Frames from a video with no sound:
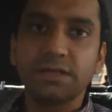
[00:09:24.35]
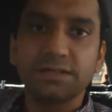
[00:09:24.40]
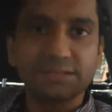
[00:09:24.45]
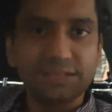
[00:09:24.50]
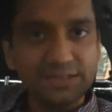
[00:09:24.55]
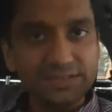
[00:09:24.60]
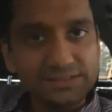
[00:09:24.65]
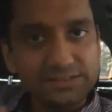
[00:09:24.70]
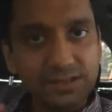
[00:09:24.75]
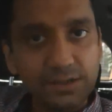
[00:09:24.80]

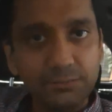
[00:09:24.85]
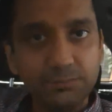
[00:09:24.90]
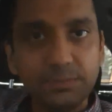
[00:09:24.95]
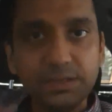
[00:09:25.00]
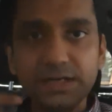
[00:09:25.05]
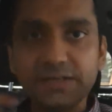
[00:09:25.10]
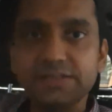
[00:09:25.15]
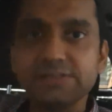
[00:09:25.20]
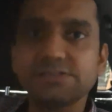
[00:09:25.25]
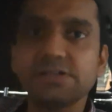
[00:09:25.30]
That is a
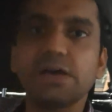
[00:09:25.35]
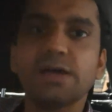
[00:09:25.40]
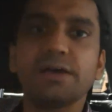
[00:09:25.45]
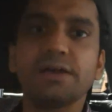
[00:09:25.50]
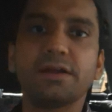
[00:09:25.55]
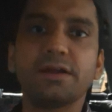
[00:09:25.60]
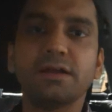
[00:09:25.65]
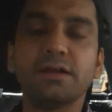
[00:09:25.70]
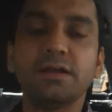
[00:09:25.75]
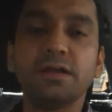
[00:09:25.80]
big
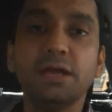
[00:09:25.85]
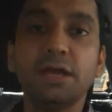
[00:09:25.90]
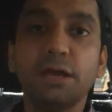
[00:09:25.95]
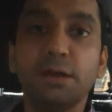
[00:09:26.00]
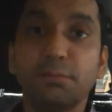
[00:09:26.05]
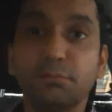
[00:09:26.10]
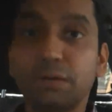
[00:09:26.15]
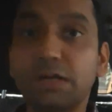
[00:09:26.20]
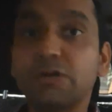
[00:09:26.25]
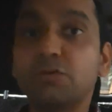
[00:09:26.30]
desire.
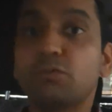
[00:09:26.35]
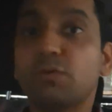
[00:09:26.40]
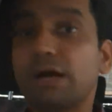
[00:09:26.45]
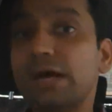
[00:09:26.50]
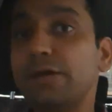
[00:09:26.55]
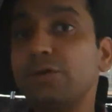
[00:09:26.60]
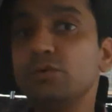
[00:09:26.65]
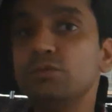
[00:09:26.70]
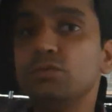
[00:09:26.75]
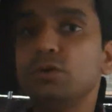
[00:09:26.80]
But
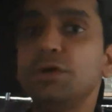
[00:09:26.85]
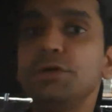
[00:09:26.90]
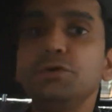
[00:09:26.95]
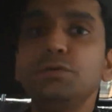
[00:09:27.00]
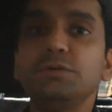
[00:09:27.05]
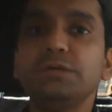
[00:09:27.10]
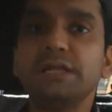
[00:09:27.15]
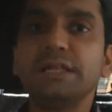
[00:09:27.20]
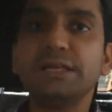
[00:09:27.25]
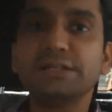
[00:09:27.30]
why you want
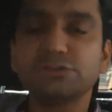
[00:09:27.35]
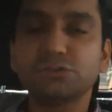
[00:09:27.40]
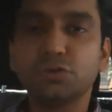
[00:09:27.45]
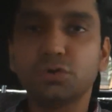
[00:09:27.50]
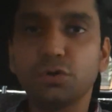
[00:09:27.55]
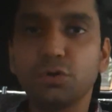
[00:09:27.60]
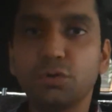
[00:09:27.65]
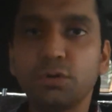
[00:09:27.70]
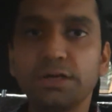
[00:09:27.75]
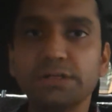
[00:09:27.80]
to 10x
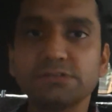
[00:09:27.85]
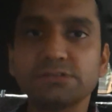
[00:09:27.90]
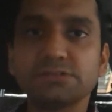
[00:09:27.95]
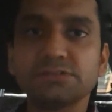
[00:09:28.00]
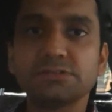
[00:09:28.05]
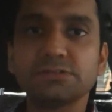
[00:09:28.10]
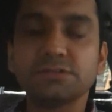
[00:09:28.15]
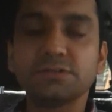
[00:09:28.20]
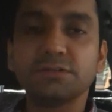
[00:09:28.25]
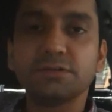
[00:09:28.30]
your
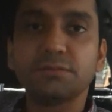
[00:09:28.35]
ROAS?